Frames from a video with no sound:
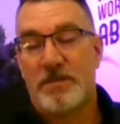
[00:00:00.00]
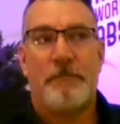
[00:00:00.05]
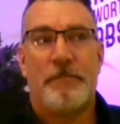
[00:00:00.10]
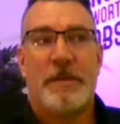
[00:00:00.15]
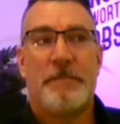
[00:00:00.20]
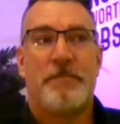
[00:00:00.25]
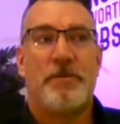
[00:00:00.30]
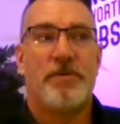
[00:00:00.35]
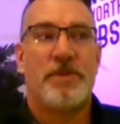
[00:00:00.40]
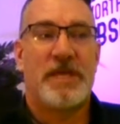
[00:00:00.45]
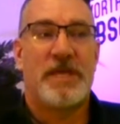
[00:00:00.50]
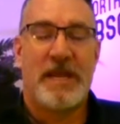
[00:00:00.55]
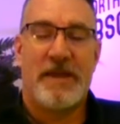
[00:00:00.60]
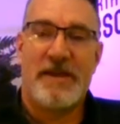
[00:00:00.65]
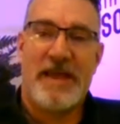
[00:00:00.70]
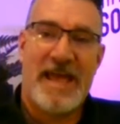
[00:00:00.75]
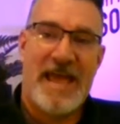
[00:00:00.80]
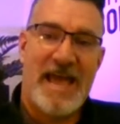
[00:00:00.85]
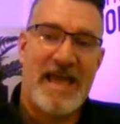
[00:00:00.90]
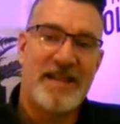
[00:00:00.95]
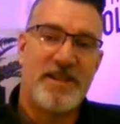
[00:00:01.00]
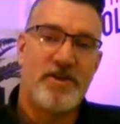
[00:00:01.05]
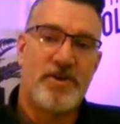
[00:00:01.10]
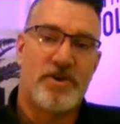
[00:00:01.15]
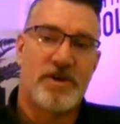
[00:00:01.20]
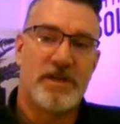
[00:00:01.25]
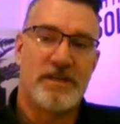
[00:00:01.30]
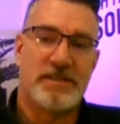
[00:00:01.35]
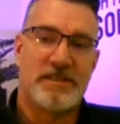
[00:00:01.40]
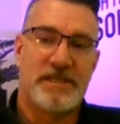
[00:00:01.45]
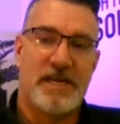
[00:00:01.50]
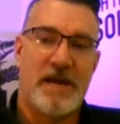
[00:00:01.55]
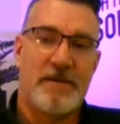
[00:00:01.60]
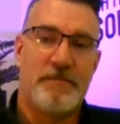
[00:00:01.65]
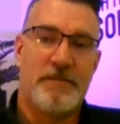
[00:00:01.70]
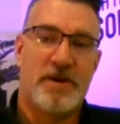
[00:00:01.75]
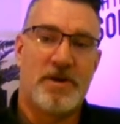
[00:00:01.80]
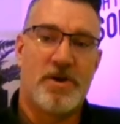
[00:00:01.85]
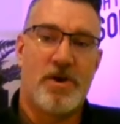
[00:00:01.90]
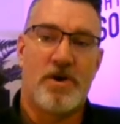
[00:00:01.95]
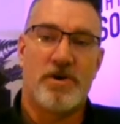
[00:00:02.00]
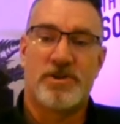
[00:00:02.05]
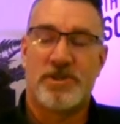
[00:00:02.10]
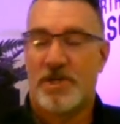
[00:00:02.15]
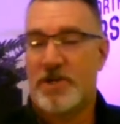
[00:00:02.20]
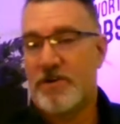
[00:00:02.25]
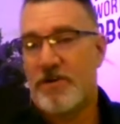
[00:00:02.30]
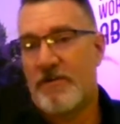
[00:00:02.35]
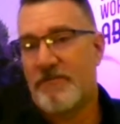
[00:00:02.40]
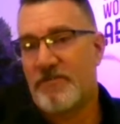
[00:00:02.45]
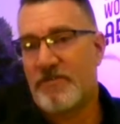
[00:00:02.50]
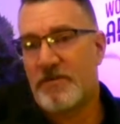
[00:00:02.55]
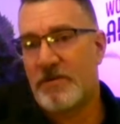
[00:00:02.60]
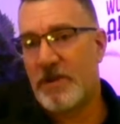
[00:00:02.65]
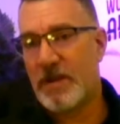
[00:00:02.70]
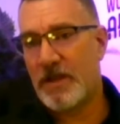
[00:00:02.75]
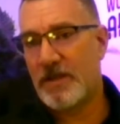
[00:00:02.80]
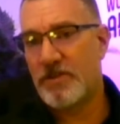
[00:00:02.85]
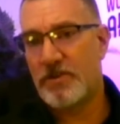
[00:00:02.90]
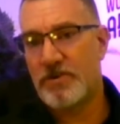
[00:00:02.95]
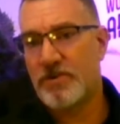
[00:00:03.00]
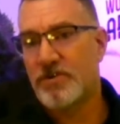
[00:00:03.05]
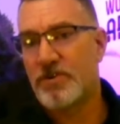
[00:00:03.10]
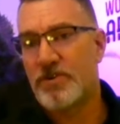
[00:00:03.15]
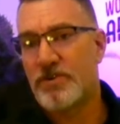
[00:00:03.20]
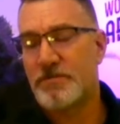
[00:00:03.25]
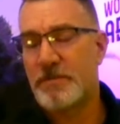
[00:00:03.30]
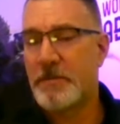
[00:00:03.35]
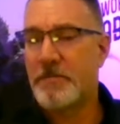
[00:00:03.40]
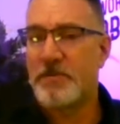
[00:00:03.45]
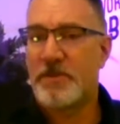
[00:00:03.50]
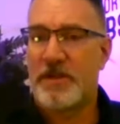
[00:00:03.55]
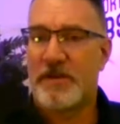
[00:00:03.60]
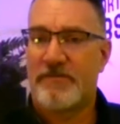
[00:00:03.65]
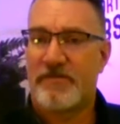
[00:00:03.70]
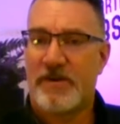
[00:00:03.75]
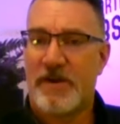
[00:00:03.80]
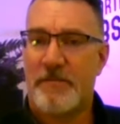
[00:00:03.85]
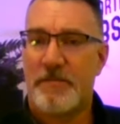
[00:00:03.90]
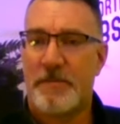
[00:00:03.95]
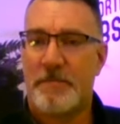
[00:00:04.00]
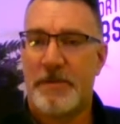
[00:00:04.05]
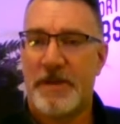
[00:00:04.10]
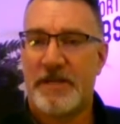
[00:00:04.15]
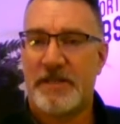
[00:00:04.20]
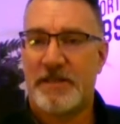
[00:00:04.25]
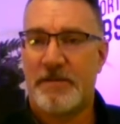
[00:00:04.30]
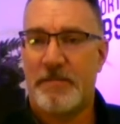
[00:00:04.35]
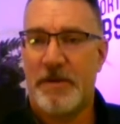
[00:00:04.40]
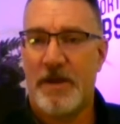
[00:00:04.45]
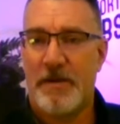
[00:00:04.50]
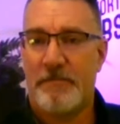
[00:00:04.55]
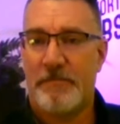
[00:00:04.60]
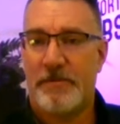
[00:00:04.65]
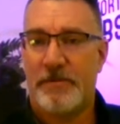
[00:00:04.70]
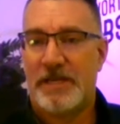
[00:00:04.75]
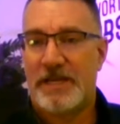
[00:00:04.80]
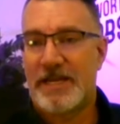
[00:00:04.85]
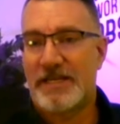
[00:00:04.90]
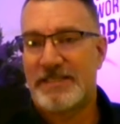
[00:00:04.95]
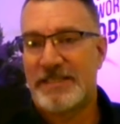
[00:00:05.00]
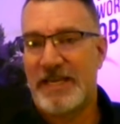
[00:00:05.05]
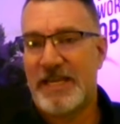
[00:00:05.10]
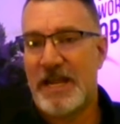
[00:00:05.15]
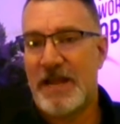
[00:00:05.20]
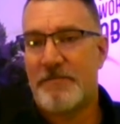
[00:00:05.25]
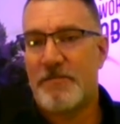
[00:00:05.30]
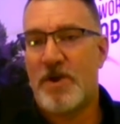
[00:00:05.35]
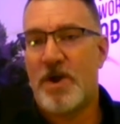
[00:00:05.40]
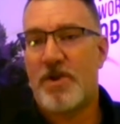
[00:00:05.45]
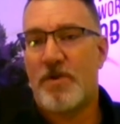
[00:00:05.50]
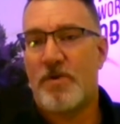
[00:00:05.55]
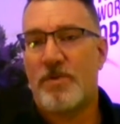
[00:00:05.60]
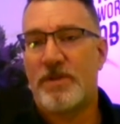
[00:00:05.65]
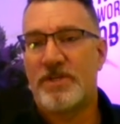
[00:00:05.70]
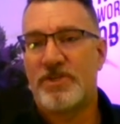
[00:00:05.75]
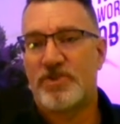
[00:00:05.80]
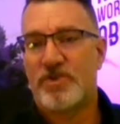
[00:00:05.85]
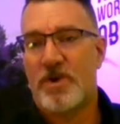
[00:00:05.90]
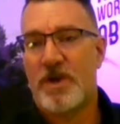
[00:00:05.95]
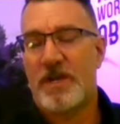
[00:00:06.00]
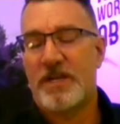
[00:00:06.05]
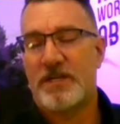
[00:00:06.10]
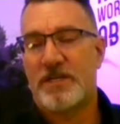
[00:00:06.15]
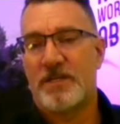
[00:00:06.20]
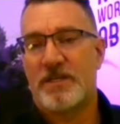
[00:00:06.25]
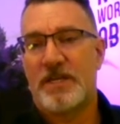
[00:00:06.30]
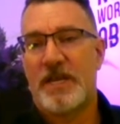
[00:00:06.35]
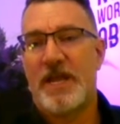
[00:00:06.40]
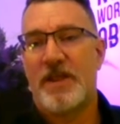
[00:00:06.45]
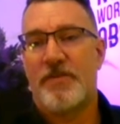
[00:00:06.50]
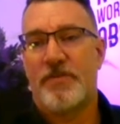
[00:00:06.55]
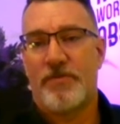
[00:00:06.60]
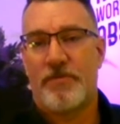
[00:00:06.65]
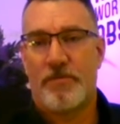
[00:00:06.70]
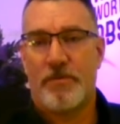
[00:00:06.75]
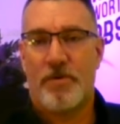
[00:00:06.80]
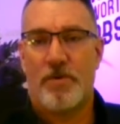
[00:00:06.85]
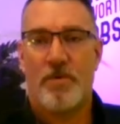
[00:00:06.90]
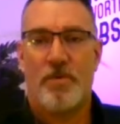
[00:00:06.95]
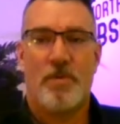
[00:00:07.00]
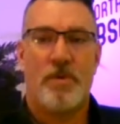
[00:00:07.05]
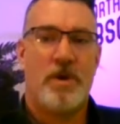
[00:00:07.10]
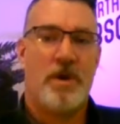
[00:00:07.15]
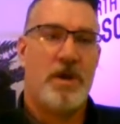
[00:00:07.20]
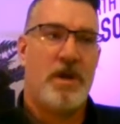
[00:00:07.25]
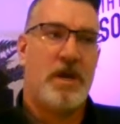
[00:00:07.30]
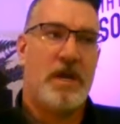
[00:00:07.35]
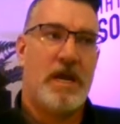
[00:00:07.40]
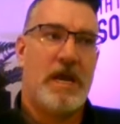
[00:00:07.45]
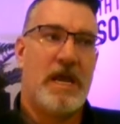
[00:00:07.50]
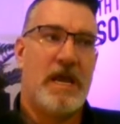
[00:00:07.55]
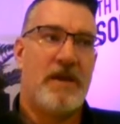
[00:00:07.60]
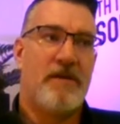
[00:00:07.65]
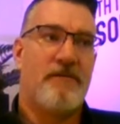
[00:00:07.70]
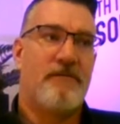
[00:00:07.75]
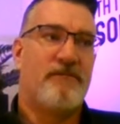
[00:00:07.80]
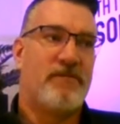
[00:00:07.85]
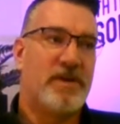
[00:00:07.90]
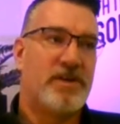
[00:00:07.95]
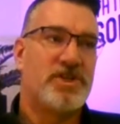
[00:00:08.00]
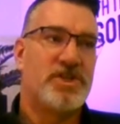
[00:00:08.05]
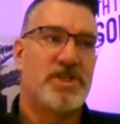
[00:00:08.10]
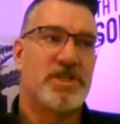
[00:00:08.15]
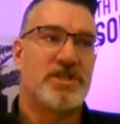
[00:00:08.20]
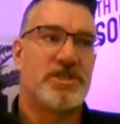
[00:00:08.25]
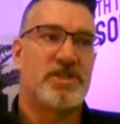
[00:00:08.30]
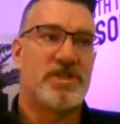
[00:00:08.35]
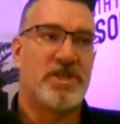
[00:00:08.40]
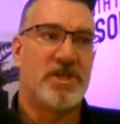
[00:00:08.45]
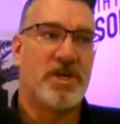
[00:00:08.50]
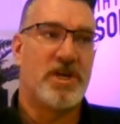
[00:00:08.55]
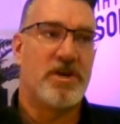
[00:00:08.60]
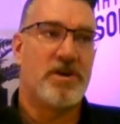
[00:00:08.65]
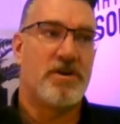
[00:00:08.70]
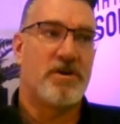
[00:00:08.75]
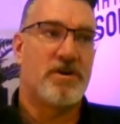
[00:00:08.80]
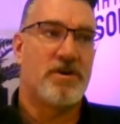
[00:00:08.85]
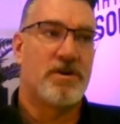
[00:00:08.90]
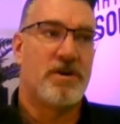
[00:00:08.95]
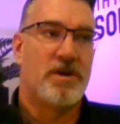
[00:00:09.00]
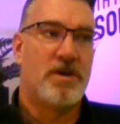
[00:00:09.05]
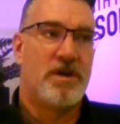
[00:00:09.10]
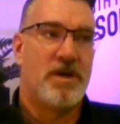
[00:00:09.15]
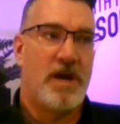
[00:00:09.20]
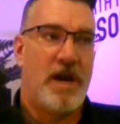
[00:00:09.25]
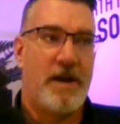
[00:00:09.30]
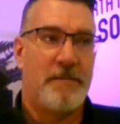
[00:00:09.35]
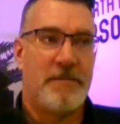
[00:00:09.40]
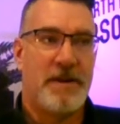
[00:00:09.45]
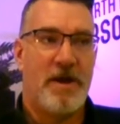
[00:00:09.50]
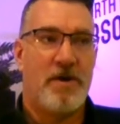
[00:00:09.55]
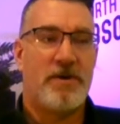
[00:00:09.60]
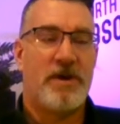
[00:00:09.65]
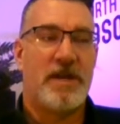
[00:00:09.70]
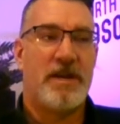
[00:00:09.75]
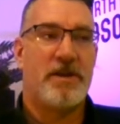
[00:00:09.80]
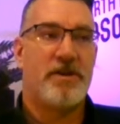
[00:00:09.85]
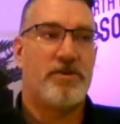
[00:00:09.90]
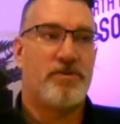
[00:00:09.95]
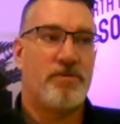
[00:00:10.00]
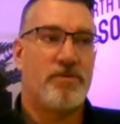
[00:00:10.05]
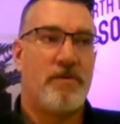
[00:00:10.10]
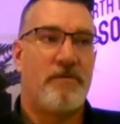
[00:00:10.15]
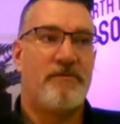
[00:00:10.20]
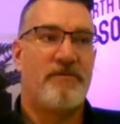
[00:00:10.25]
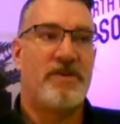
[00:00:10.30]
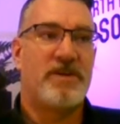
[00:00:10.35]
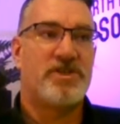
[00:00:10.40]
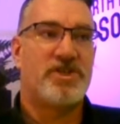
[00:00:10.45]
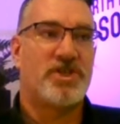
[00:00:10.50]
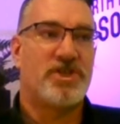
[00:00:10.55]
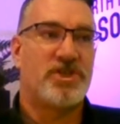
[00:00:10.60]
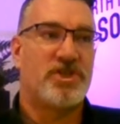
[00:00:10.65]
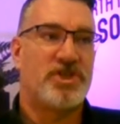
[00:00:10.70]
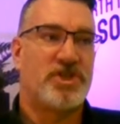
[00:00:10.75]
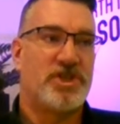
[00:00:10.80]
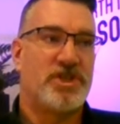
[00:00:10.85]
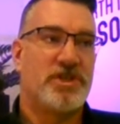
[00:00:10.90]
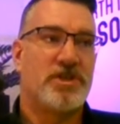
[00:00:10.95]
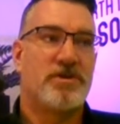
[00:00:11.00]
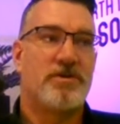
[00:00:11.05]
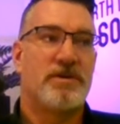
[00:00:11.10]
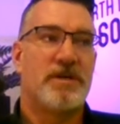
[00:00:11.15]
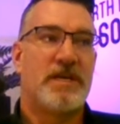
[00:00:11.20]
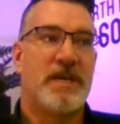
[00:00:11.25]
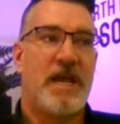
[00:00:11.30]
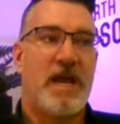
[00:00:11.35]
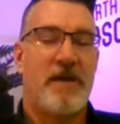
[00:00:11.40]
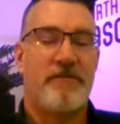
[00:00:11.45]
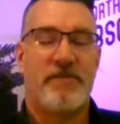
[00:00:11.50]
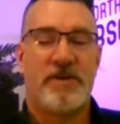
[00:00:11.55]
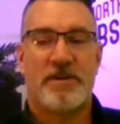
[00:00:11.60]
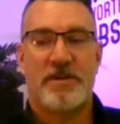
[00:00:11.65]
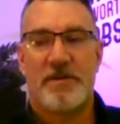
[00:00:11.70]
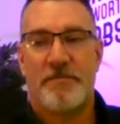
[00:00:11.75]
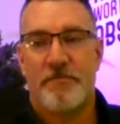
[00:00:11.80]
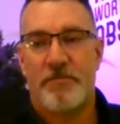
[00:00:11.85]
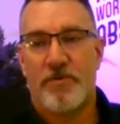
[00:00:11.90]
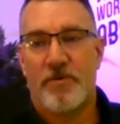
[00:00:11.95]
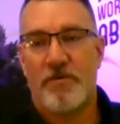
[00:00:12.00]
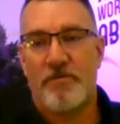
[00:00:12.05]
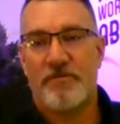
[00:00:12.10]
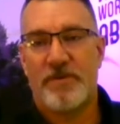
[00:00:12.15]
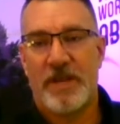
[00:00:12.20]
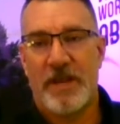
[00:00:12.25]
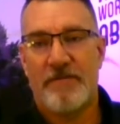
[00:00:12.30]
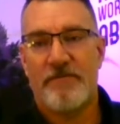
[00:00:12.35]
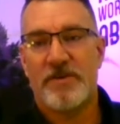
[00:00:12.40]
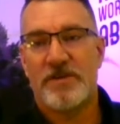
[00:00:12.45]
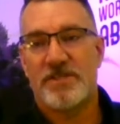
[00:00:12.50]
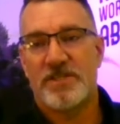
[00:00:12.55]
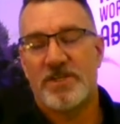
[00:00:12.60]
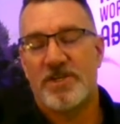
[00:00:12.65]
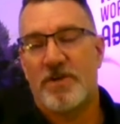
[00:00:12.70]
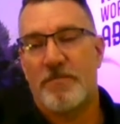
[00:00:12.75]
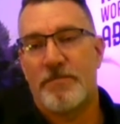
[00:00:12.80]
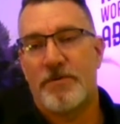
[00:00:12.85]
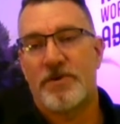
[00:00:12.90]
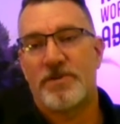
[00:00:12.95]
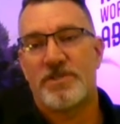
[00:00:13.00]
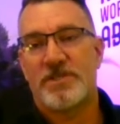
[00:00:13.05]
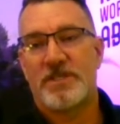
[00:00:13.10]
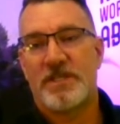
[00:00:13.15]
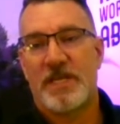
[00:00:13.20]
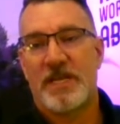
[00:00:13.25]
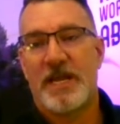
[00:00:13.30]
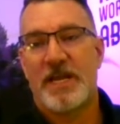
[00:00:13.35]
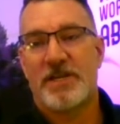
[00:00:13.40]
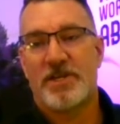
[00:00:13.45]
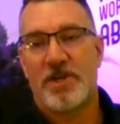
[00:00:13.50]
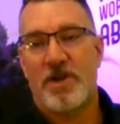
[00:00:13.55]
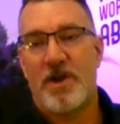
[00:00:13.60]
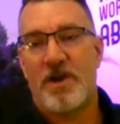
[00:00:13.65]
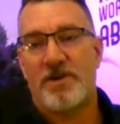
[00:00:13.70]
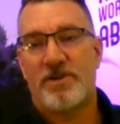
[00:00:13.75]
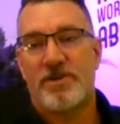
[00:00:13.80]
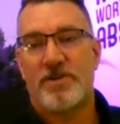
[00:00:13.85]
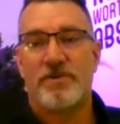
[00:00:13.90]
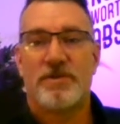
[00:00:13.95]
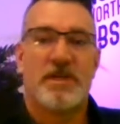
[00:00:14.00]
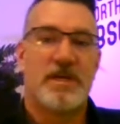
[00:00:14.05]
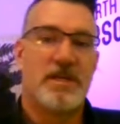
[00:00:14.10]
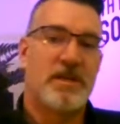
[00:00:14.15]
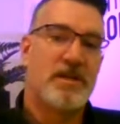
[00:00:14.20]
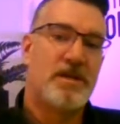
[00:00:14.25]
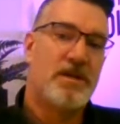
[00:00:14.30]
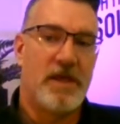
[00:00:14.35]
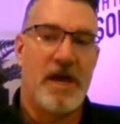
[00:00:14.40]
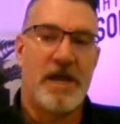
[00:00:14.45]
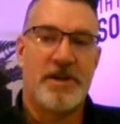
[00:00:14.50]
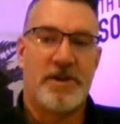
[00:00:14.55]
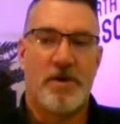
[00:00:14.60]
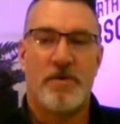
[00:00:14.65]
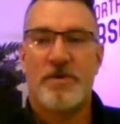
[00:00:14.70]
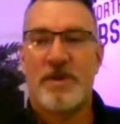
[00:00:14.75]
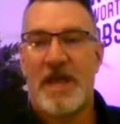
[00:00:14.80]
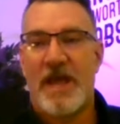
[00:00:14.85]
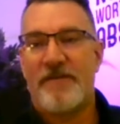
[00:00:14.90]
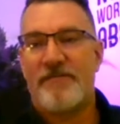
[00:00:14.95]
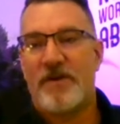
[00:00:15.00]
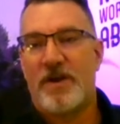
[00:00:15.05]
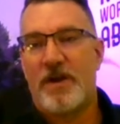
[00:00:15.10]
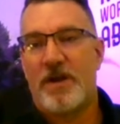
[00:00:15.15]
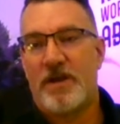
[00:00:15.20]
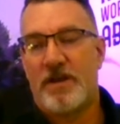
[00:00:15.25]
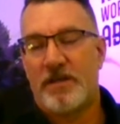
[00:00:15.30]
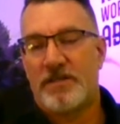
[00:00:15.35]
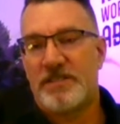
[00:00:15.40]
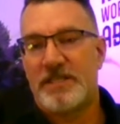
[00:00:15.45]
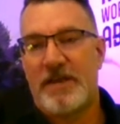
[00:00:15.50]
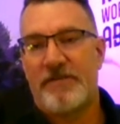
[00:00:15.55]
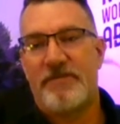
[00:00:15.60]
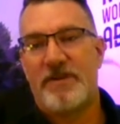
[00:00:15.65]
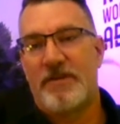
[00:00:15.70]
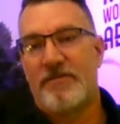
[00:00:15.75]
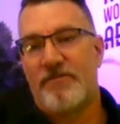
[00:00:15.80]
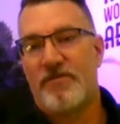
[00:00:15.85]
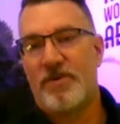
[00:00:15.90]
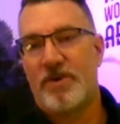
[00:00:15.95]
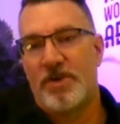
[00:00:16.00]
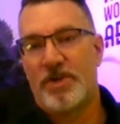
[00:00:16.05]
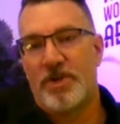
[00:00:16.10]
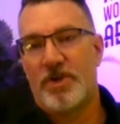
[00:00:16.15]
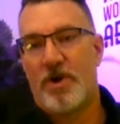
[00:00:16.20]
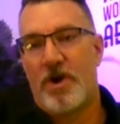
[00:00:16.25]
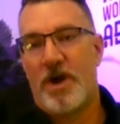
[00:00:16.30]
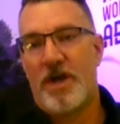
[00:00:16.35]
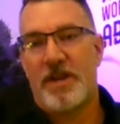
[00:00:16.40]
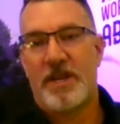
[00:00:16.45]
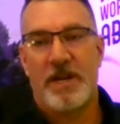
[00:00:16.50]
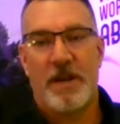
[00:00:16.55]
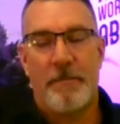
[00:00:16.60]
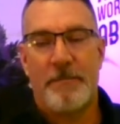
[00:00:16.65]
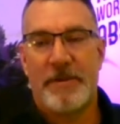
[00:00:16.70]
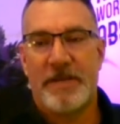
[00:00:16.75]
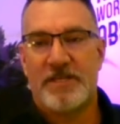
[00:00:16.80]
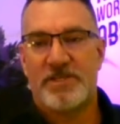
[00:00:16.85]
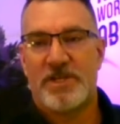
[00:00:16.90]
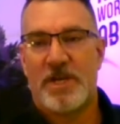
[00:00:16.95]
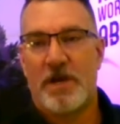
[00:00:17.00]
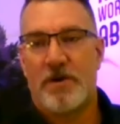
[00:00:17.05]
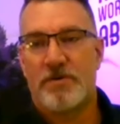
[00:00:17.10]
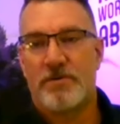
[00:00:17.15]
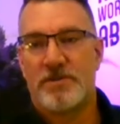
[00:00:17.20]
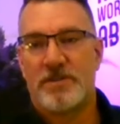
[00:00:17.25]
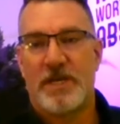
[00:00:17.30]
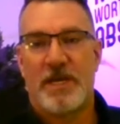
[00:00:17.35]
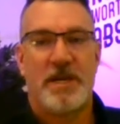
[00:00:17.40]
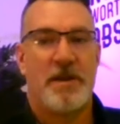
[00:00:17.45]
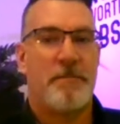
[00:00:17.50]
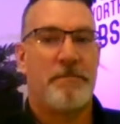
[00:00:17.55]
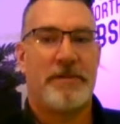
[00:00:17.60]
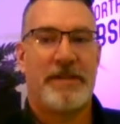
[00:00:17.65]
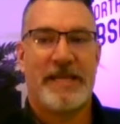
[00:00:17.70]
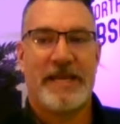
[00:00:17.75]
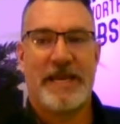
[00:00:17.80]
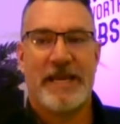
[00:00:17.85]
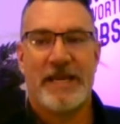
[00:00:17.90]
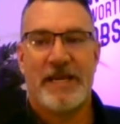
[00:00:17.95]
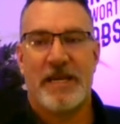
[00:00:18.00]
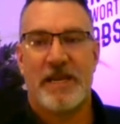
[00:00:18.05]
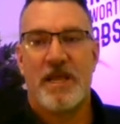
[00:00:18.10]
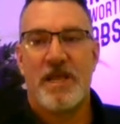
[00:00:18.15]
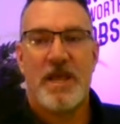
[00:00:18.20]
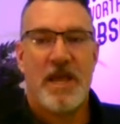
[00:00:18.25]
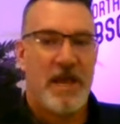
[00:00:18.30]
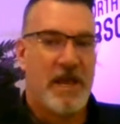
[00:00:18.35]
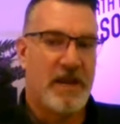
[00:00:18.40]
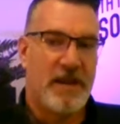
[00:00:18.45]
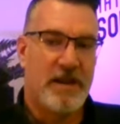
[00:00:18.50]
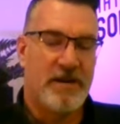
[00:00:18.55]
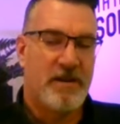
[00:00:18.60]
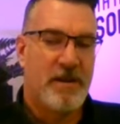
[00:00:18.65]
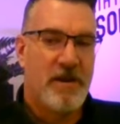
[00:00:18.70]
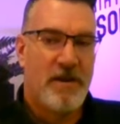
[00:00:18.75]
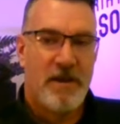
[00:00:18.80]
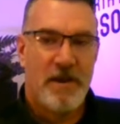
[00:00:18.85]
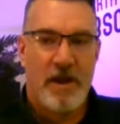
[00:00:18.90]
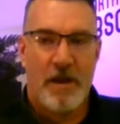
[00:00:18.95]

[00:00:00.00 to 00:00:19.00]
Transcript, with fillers: people that have had their consignment cars here have there, there's people that have come and picked them up like i said i'm not only trying to get through a vicious year I'm now getting through a vicious year and having to prove to every single person that I talk to that I don't have a 70 foot yacht and a beach house and a plane and